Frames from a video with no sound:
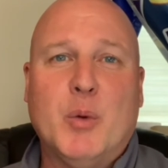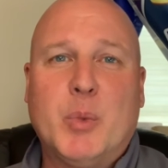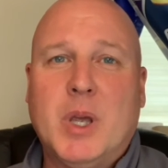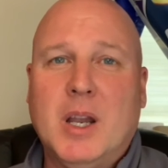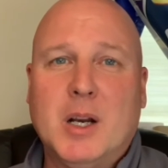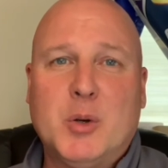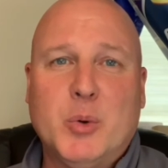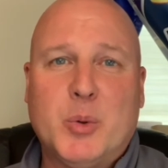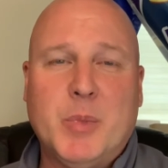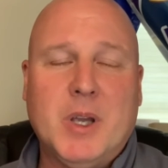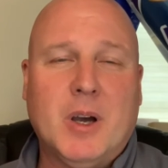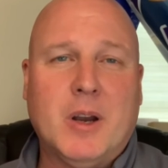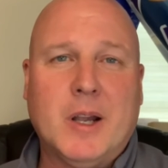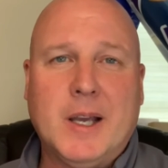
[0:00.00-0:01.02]
Connect with
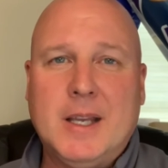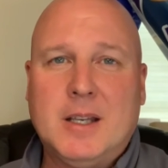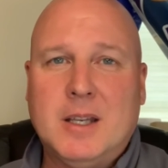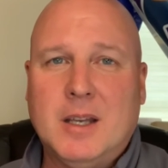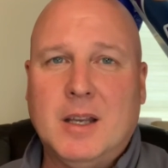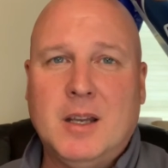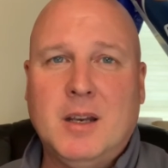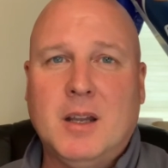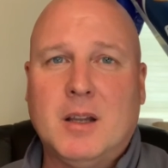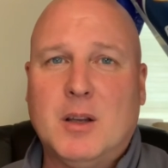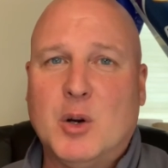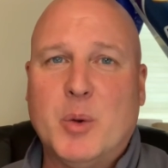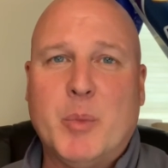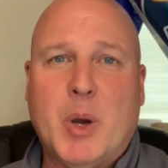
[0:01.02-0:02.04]
me on LinkedIn.
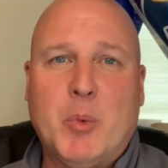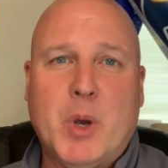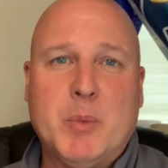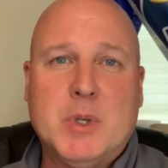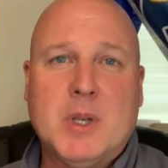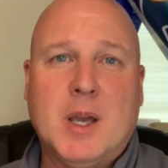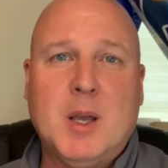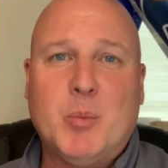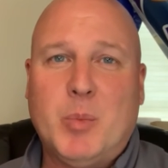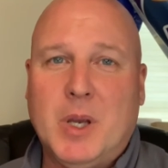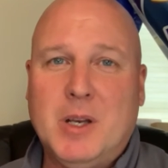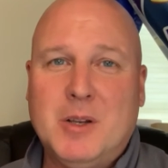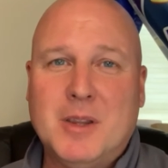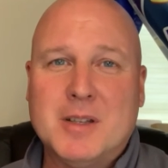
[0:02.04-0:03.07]
Go to my website,
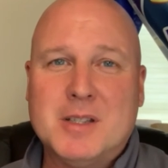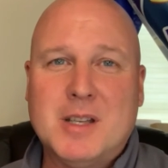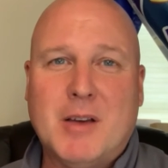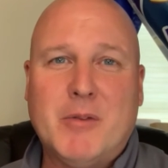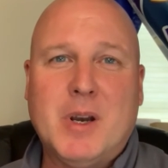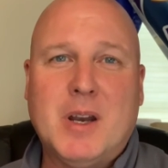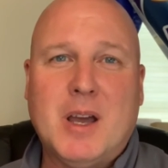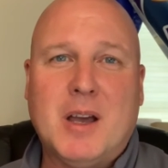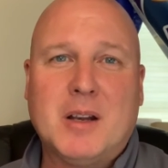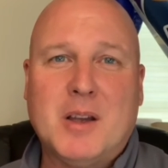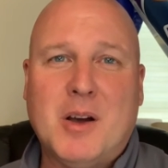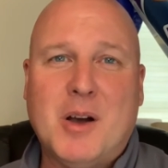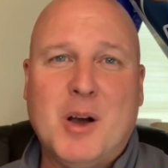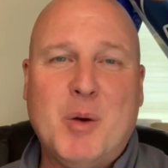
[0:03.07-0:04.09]

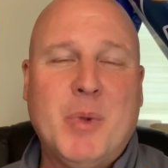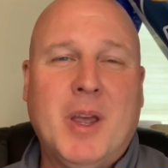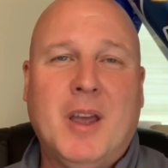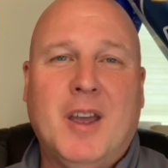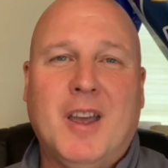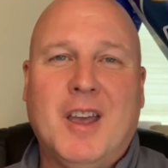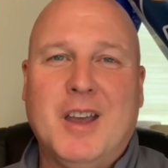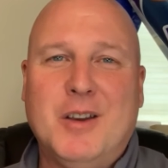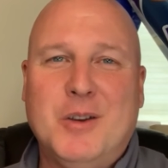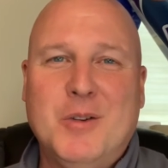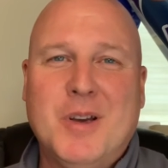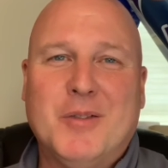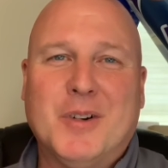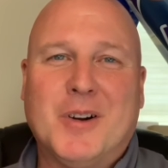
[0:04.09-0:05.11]
btothe7.com, and you
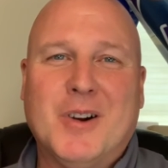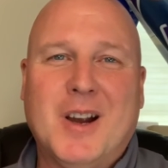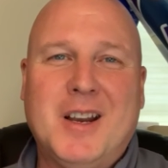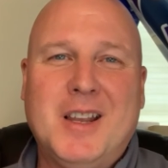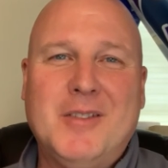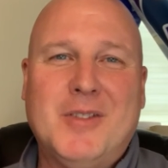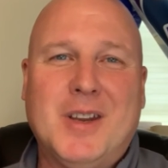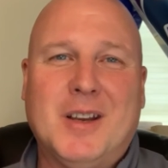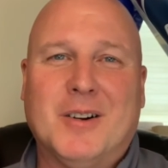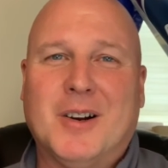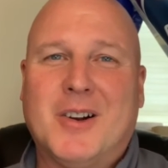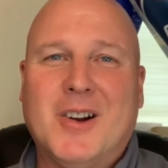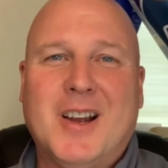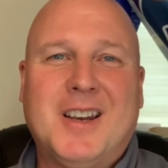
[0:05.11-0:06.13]
have a great evening or
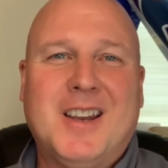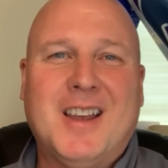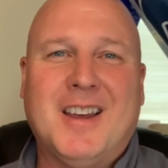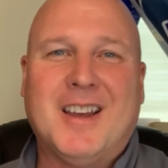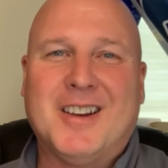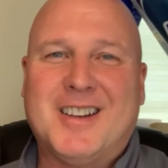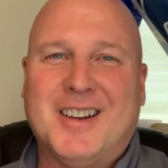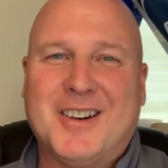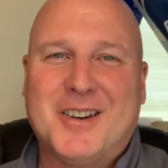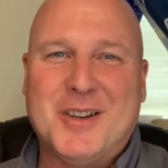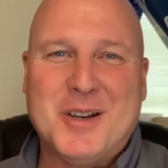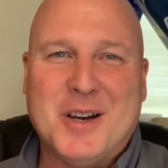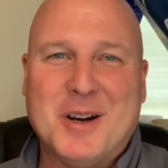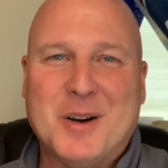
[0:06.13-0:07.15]
a great day. I'll talk to
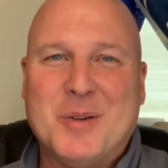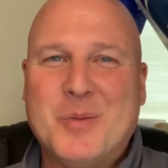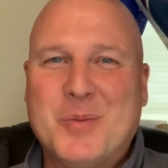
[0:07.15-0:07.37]
you later.